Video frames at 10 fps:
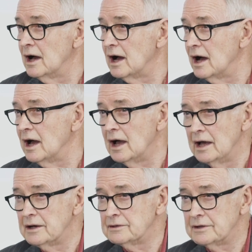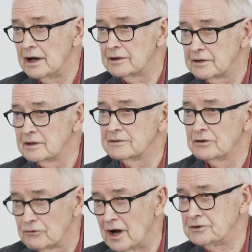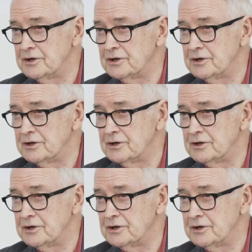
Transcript: and the great